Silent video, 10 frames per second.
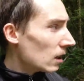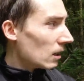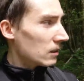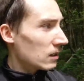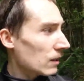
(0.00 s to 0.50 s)

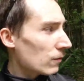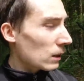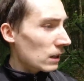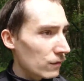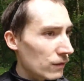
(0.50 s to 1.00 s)
and see if we
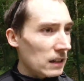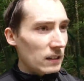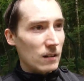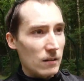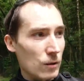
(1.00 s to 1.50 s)
can find
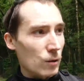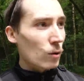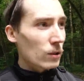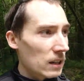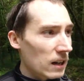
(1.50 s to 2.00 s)
another corner.